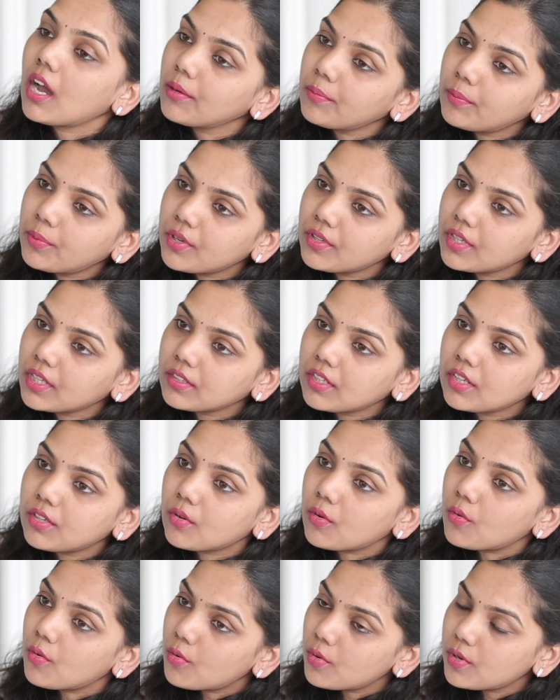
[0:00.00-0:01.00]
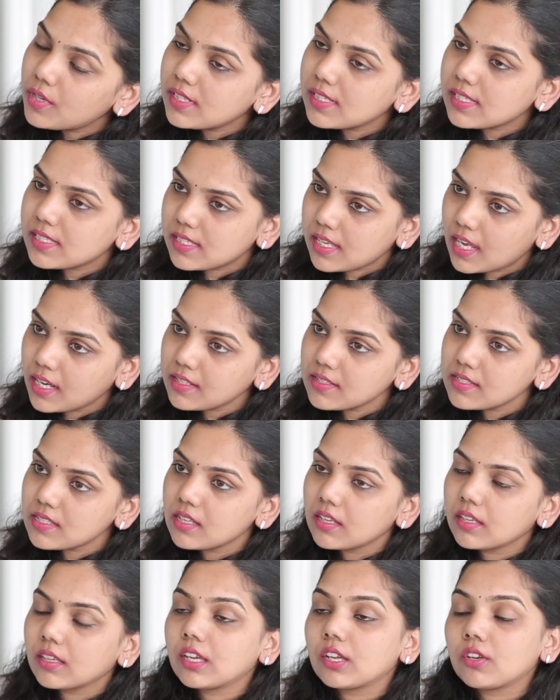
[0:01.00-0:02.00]
unprotected oral sex
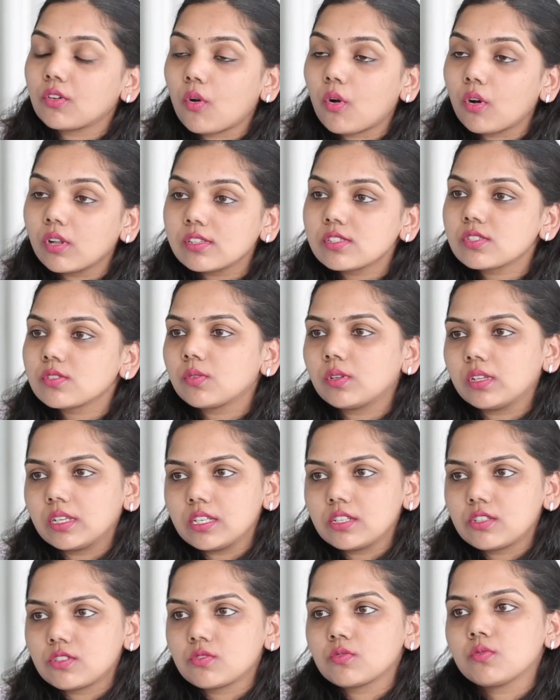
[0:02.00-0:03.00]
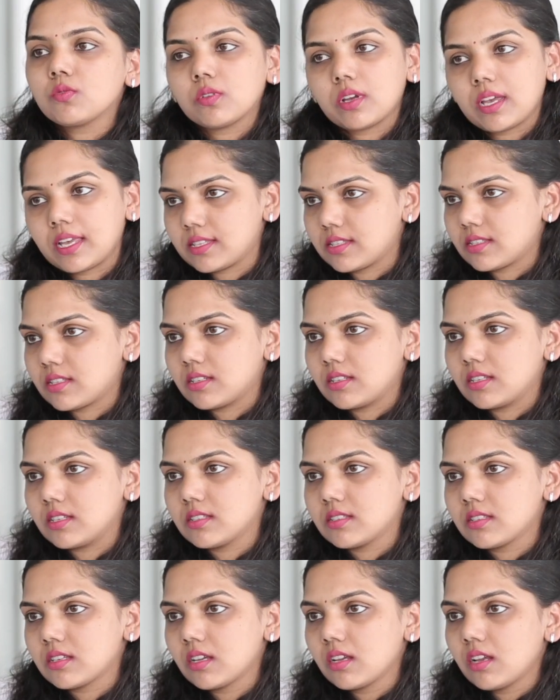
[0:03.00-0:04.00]
can also lead to
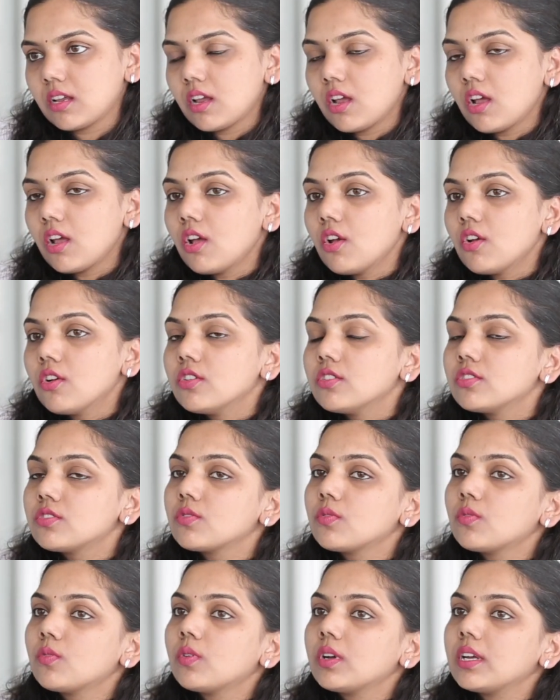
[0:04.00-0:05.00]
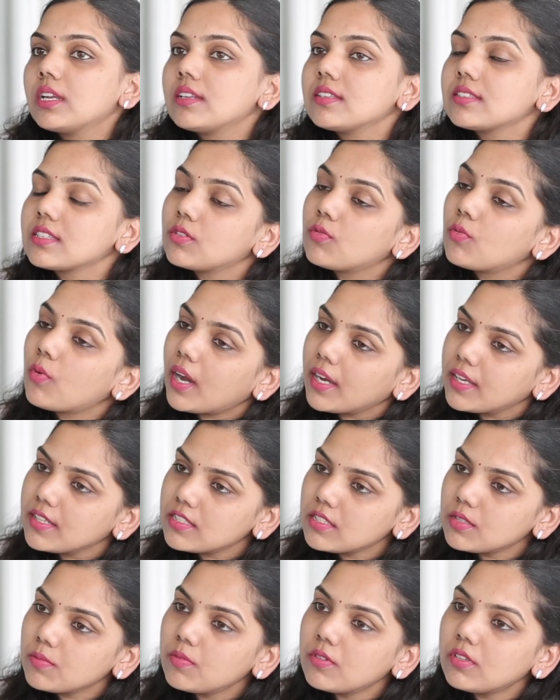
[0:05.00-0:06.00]
STDs. So it is
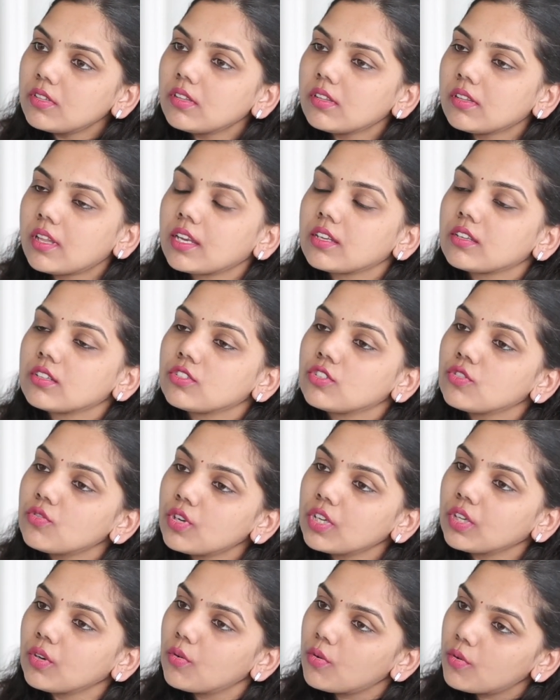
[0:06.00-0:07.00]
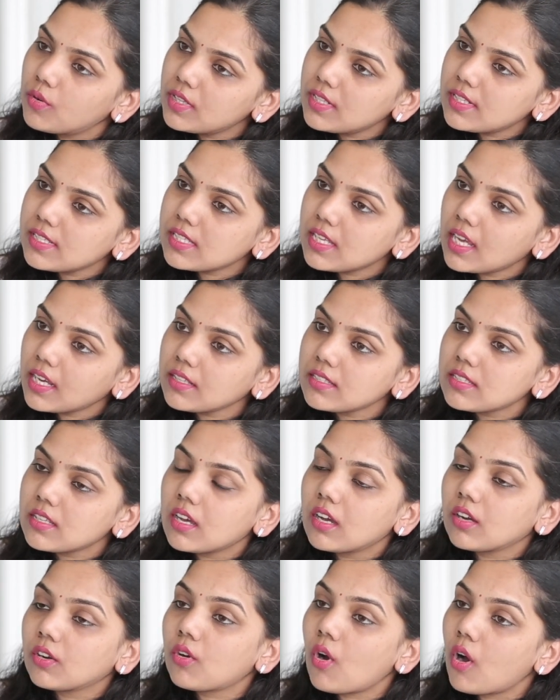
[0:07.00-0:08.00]
advisable that during oral sex,
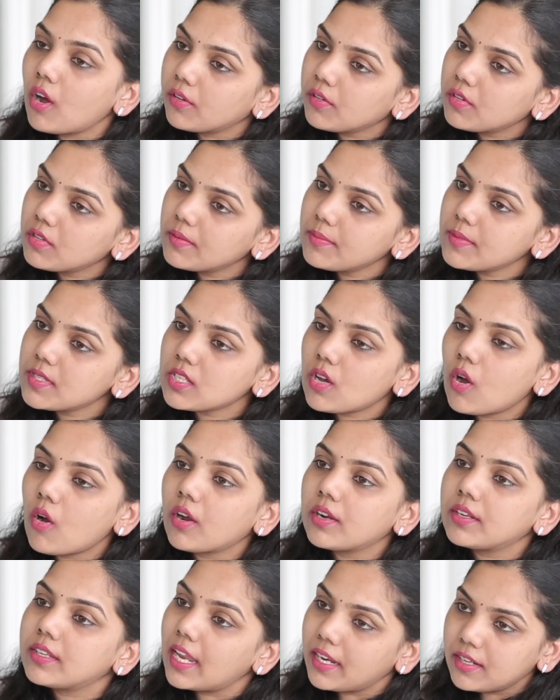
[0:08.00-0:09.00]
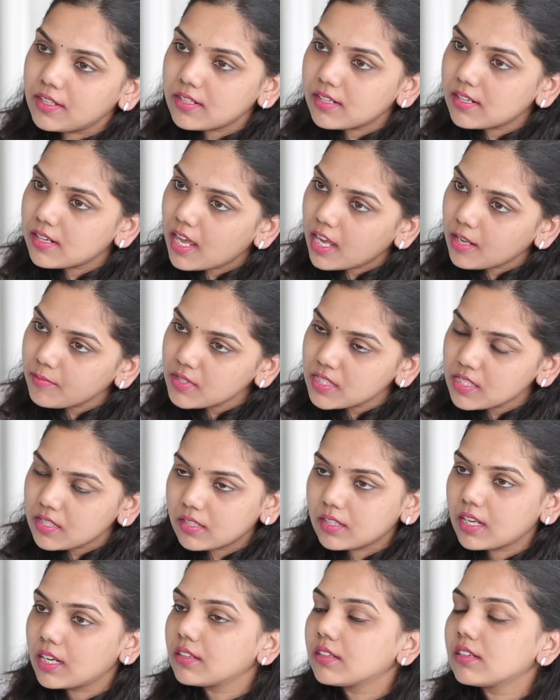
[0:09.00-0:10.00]
condoms or dental
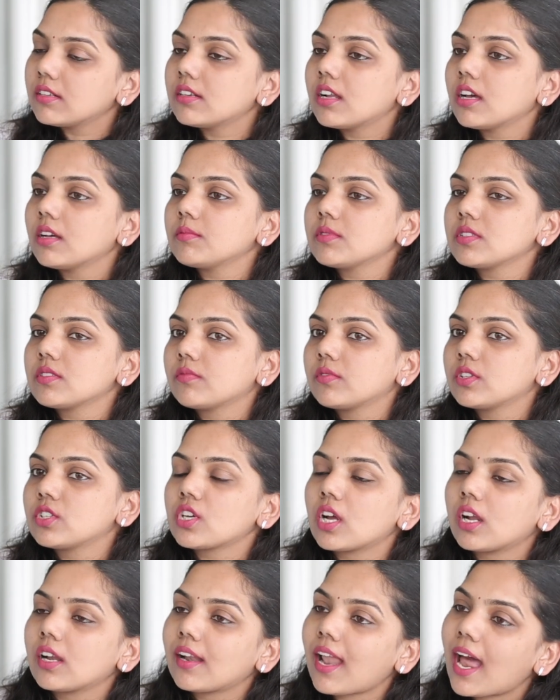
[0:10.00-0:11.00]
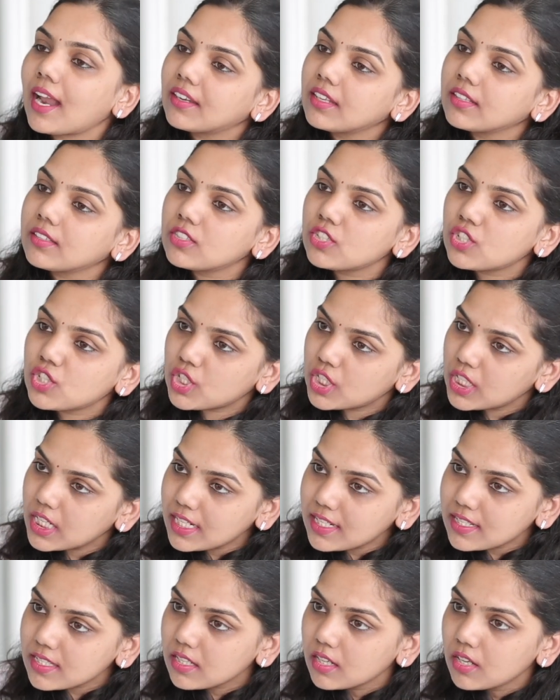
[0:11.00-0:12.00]
dams, which are latex
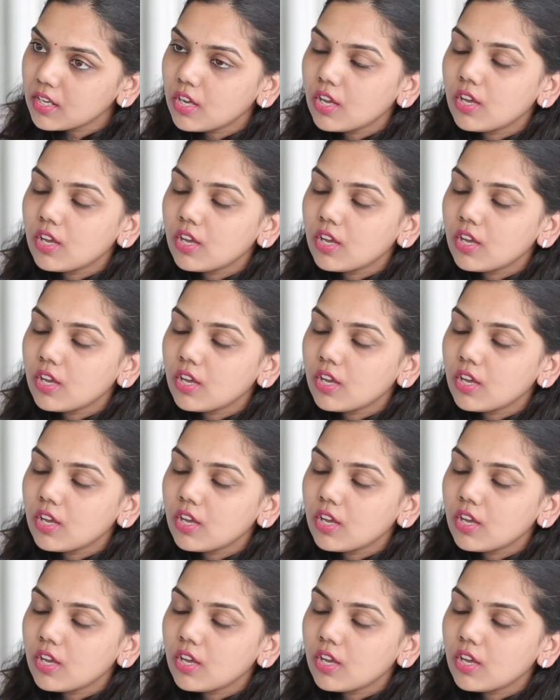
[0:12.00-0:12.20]
sheets,